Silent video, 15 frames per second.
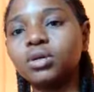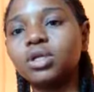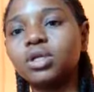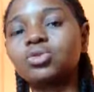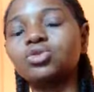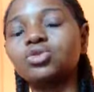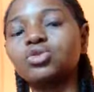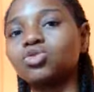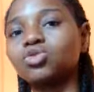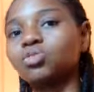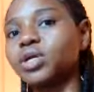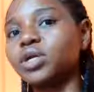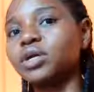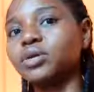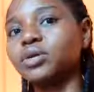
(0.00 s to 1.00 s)
Alright, so you don't need
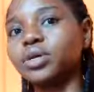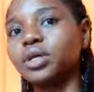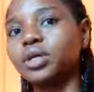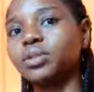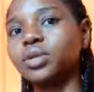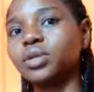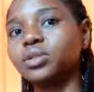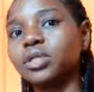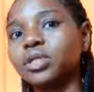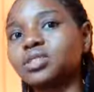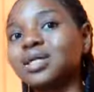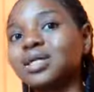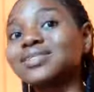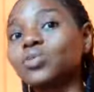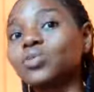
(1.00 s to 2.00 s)
to bother your head about
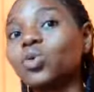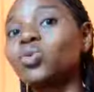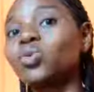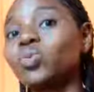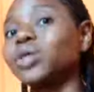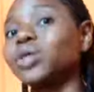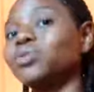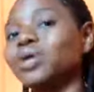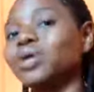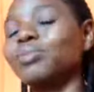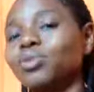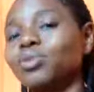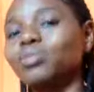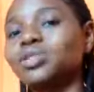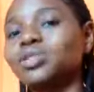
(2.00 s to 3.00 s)
that. That's one way you
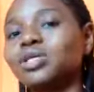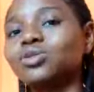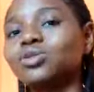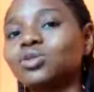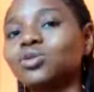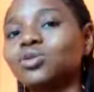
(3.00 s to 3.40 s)
can publicize